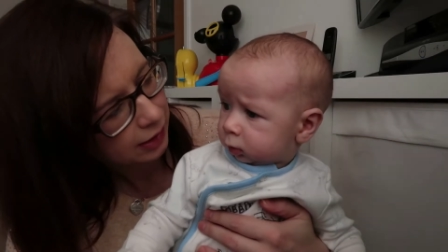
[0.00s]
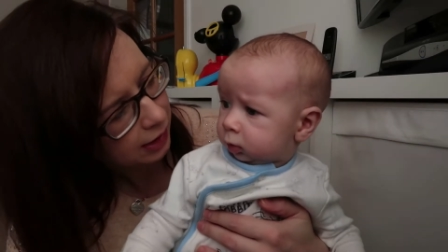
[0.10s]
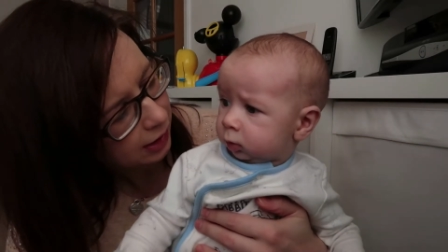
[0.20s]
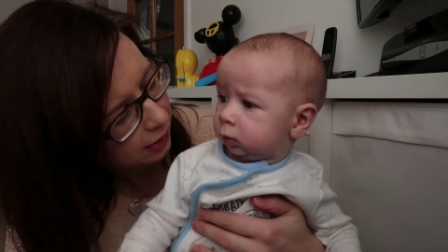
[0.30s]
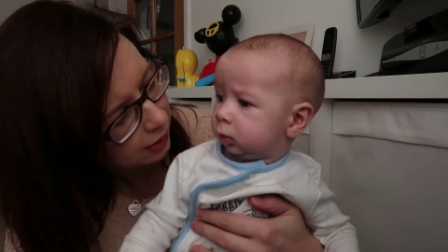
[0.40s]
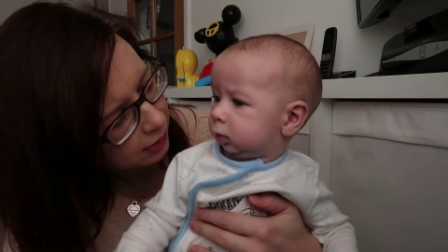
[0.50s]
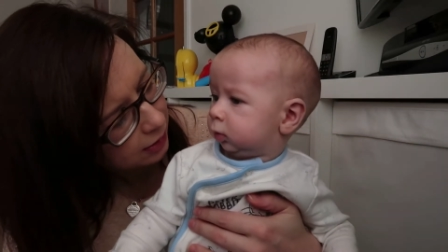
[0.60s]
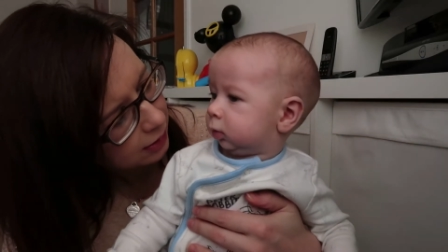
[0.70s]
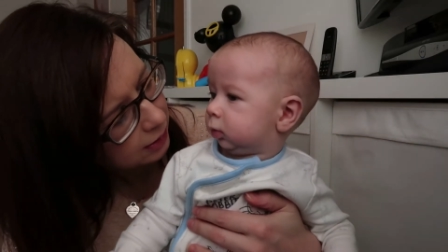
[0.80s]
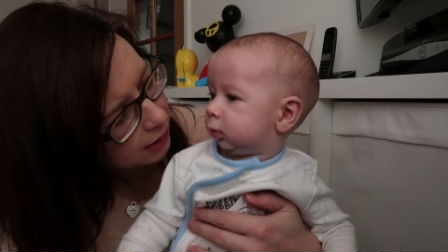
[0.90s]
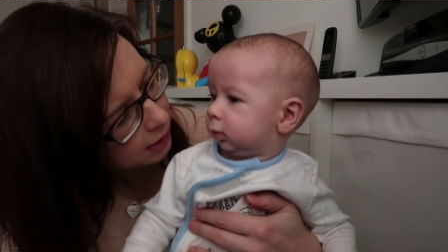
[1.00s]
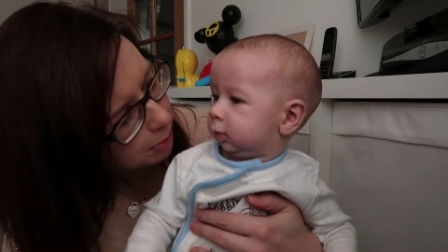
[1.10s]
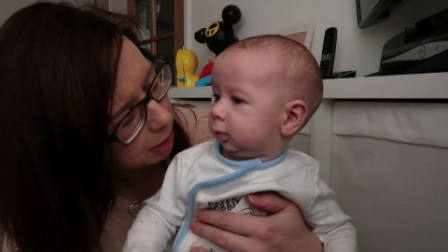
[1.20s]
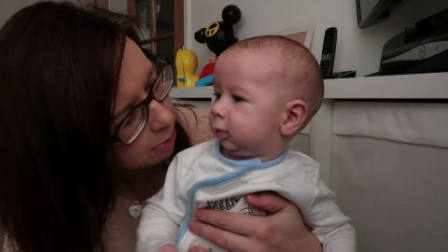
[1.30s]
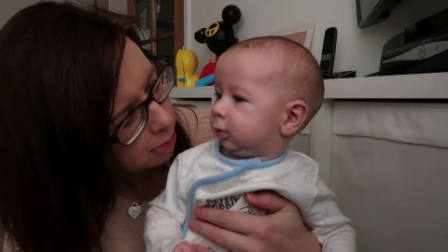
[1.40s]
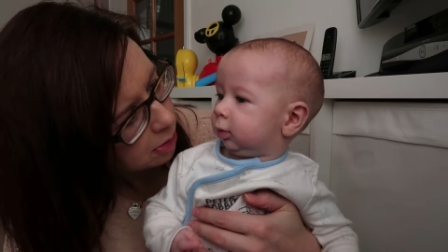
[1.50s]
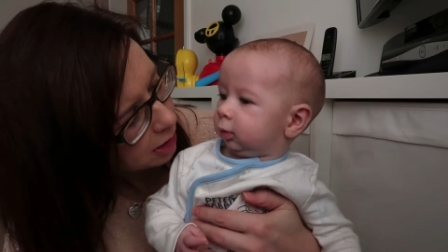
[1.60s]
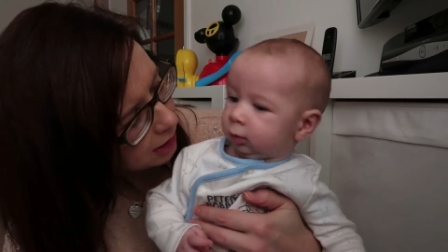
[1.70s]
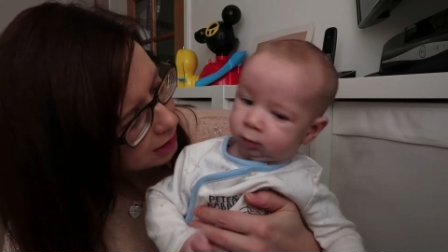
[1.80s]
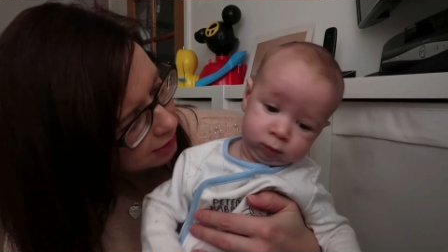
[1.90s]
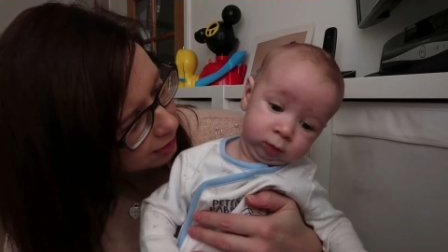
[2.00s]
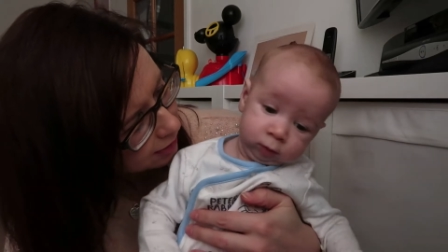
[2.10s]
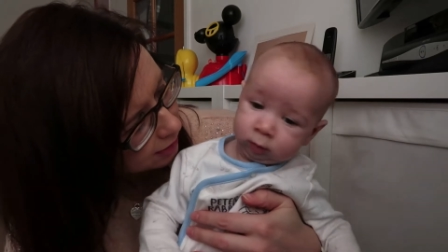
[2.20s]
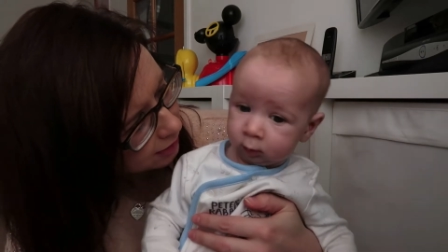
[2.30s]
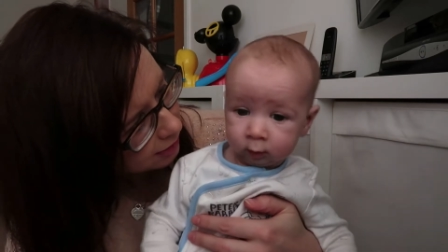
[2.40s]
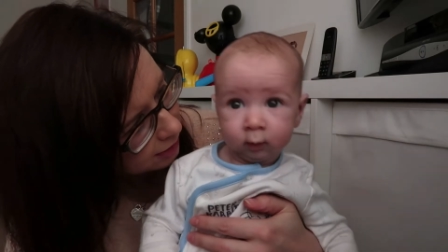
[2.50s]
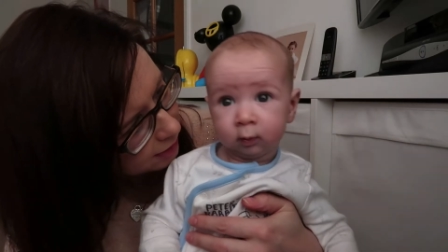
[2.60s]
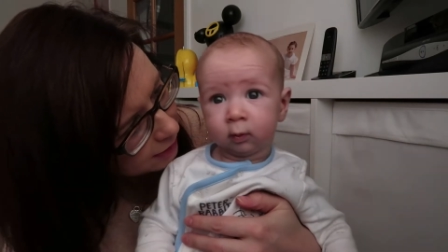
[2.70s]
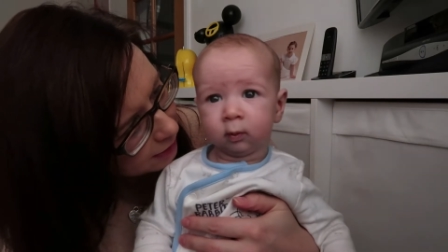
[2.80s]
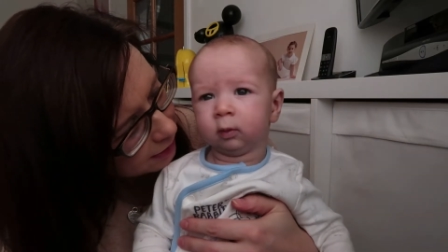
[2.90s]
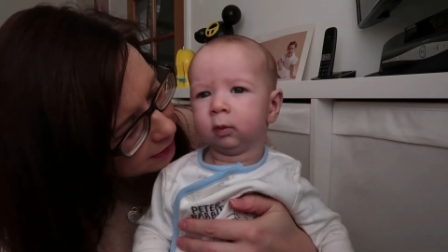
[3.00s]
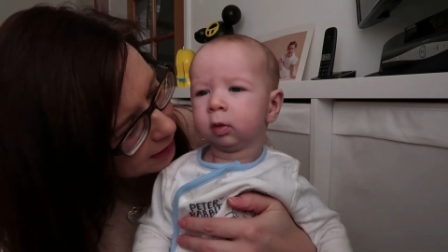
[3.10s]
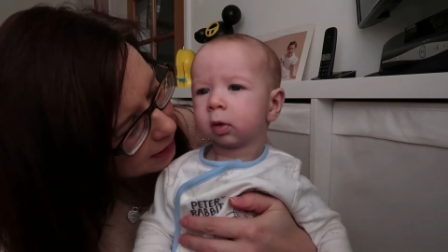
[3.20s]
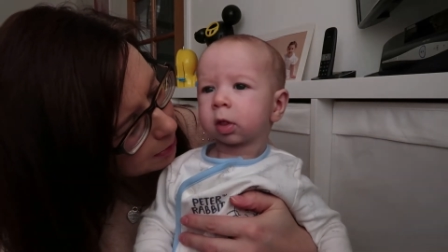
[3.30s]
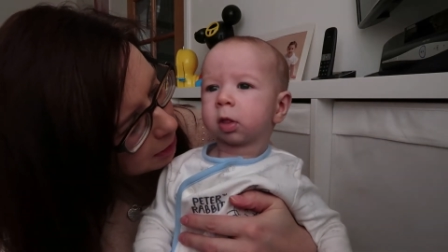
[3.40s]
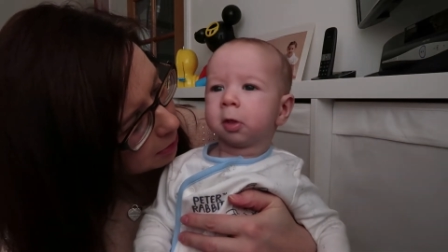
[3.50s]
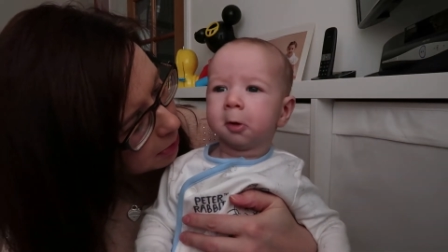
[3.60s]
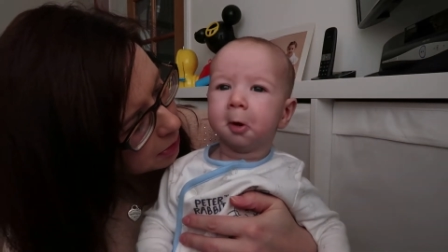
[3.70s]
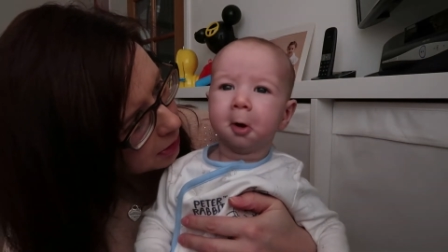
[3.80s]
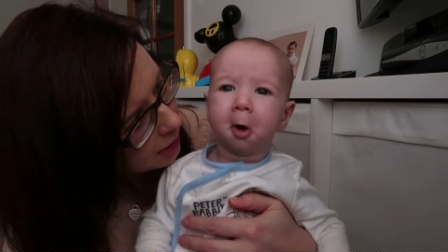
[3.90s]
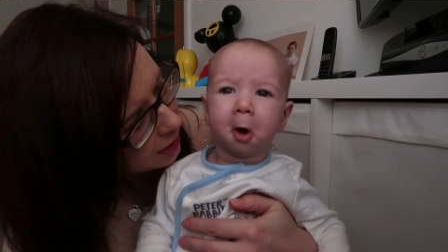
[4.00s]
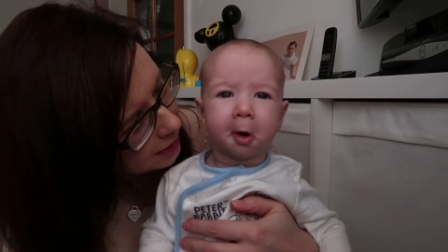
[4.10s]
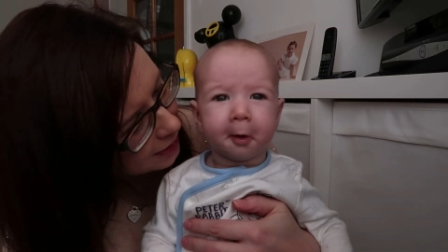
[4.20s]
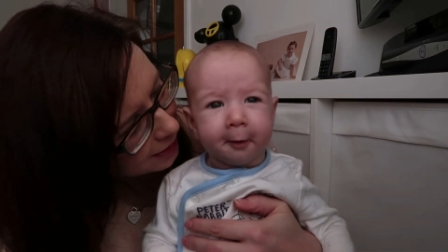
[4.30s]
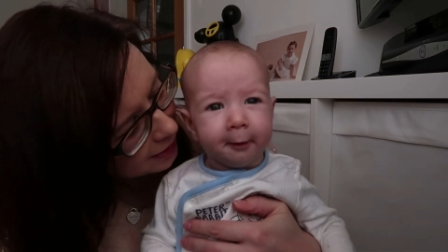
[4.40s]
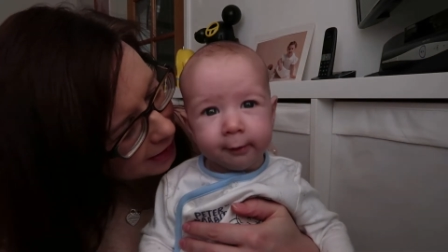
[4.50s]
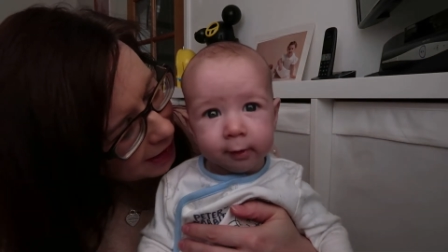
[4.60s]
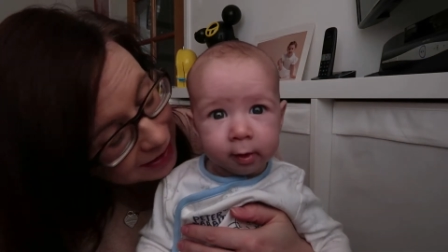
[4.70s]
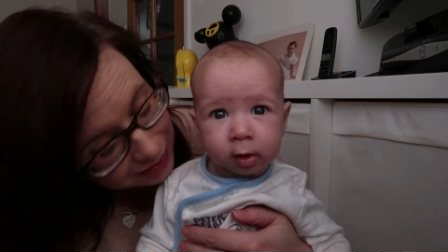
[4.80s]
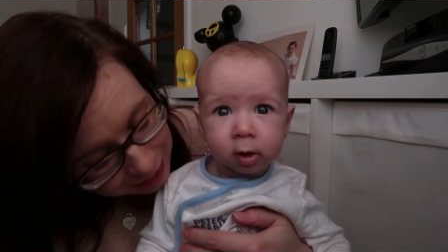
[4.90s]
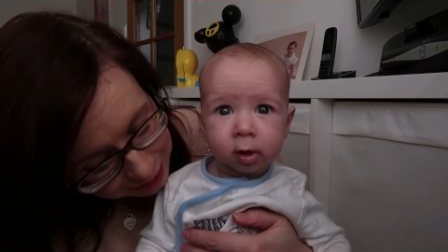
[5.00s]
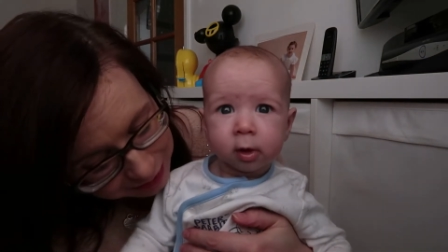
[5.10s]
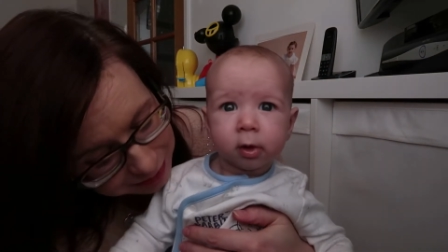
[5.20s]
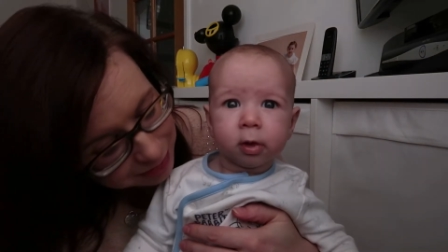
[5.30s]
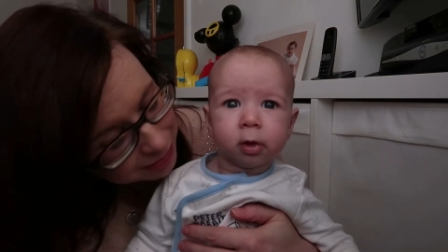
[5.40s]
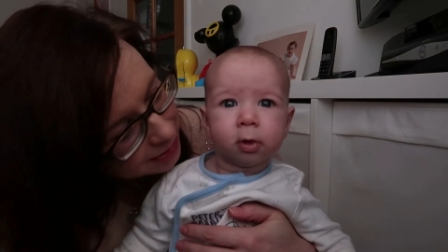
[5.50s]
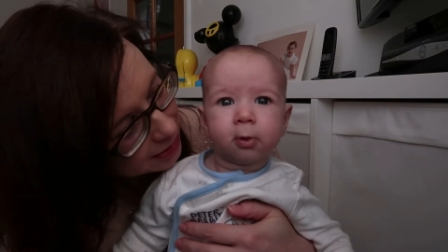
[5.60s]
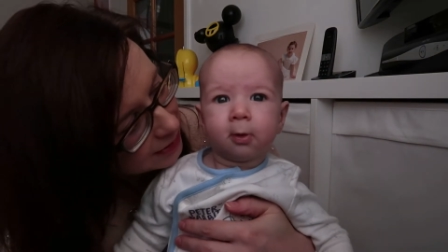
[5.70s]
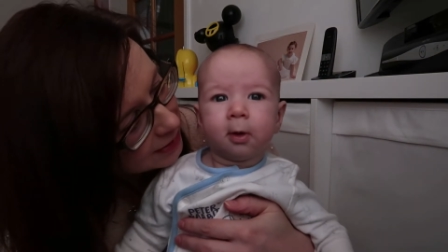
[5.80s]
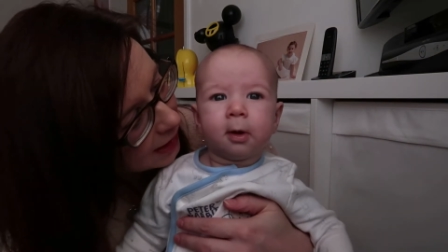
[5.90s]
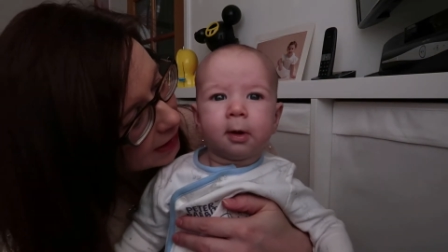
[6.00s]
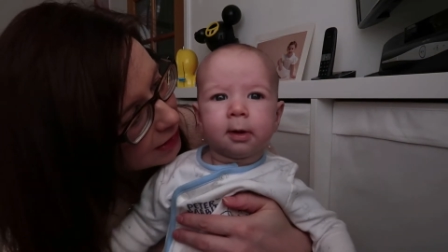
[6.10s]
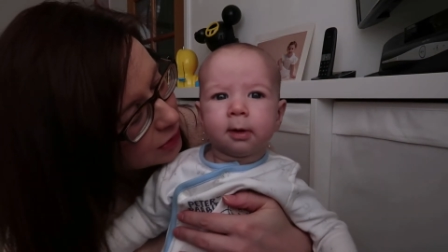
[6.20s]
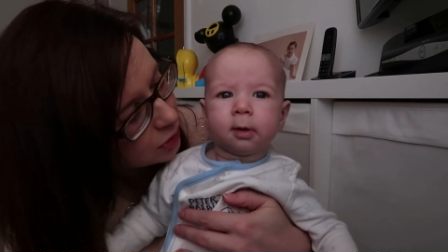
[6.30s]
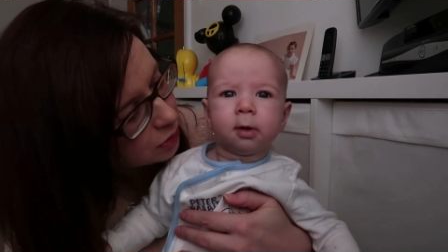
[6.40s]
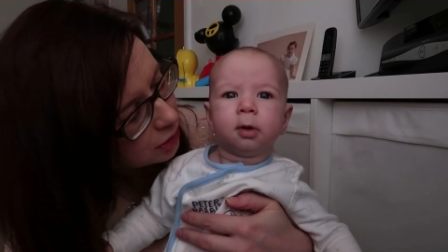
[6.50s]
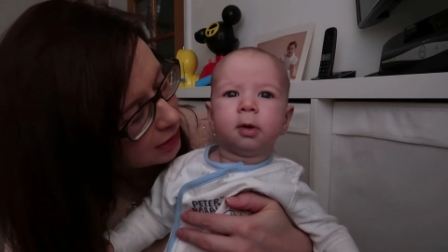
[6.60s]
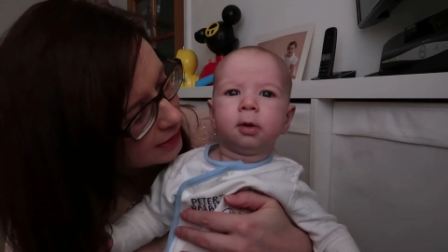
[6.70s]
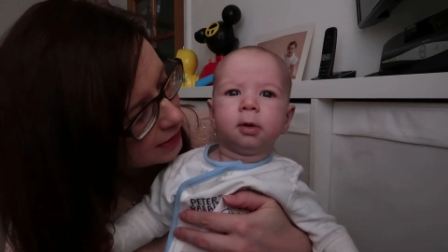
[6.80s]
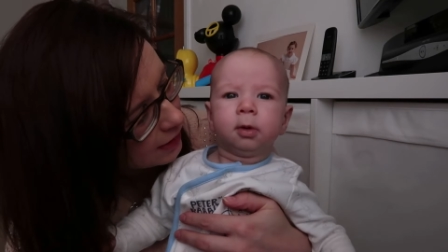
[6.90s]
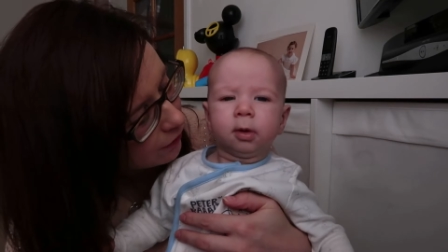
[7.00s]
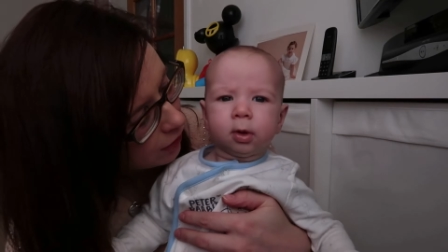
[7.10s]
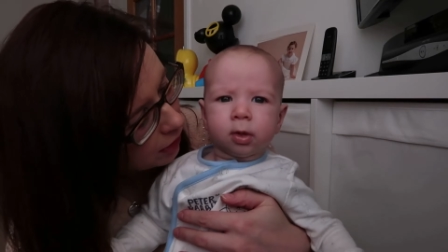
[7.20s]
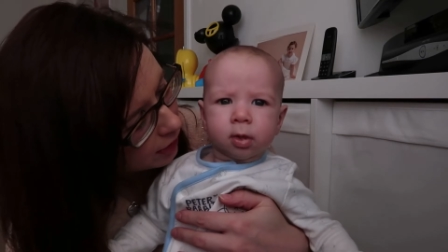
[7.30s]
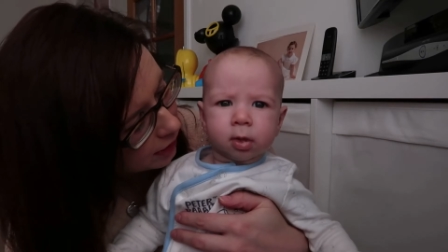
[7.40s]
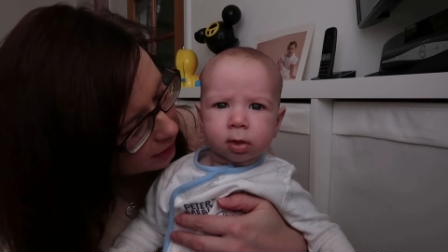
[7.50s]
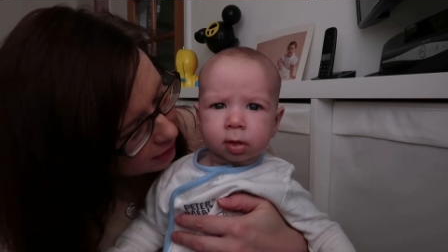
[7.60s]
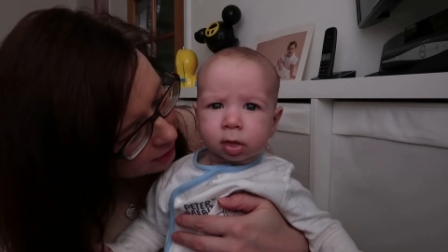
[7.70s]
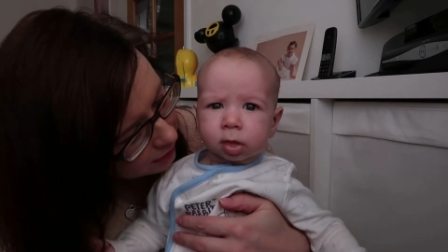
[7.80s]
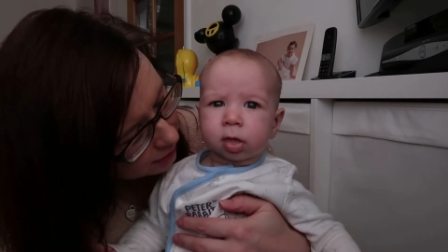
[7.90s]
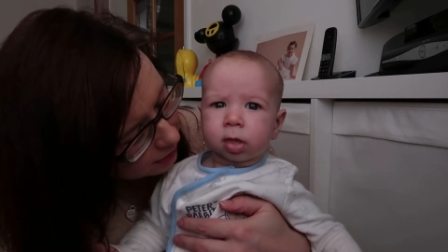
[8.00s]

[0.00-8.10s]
Huh? Getting a big boy. Getting a big boy. I know, telling stories and everything.